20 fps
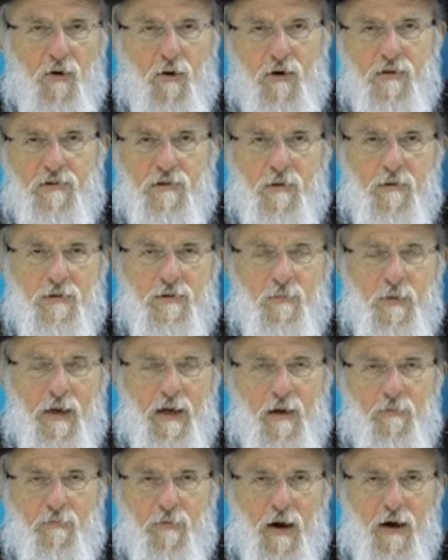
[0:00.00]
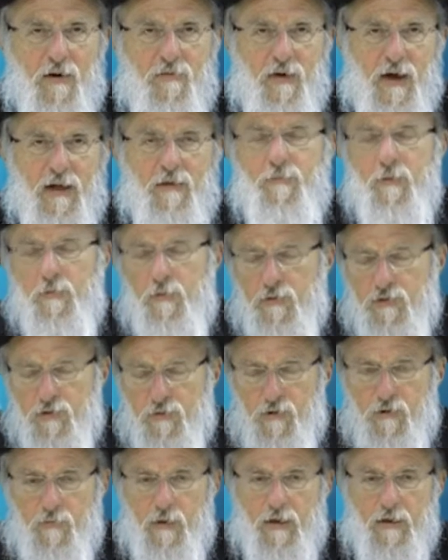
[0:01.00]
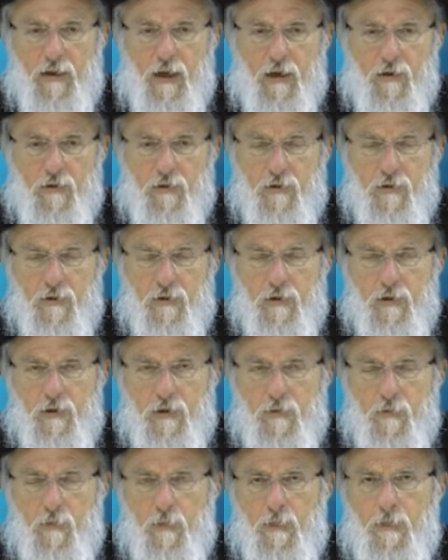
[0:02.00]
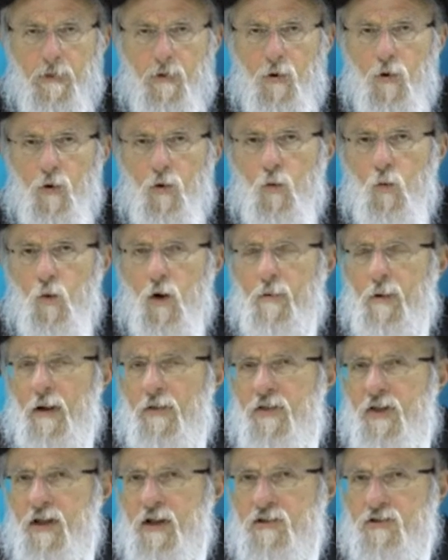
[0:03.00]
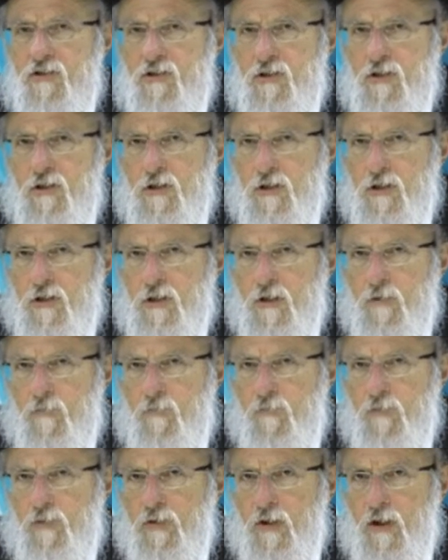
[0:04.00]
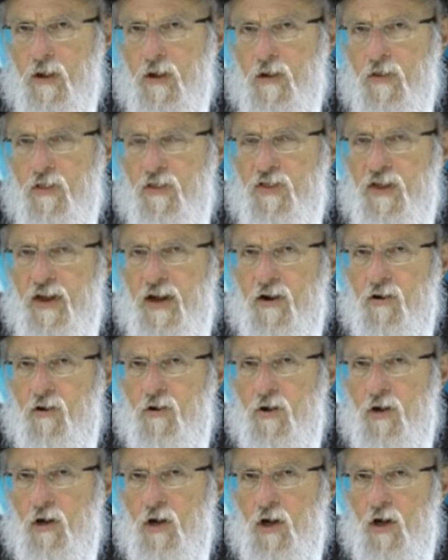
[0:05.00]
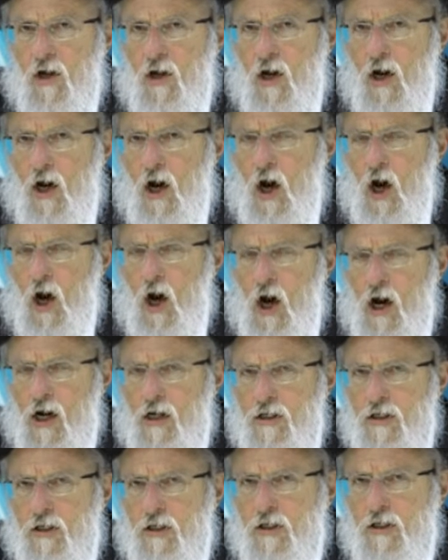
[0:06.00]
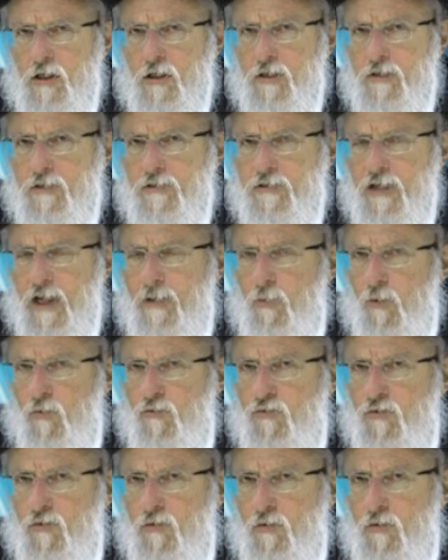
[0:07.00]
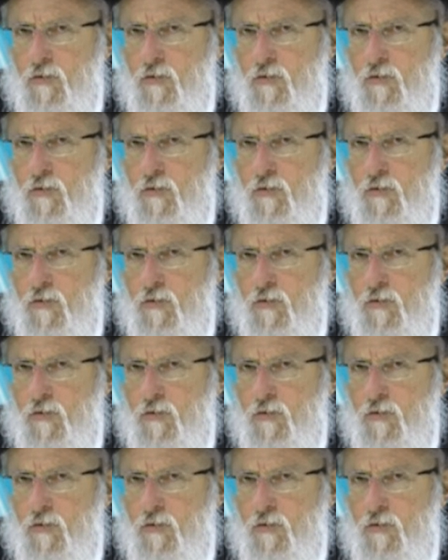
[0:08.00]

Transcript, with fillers: or it's a, it's a made up artifact. People disagree about that. What about this? There are tables.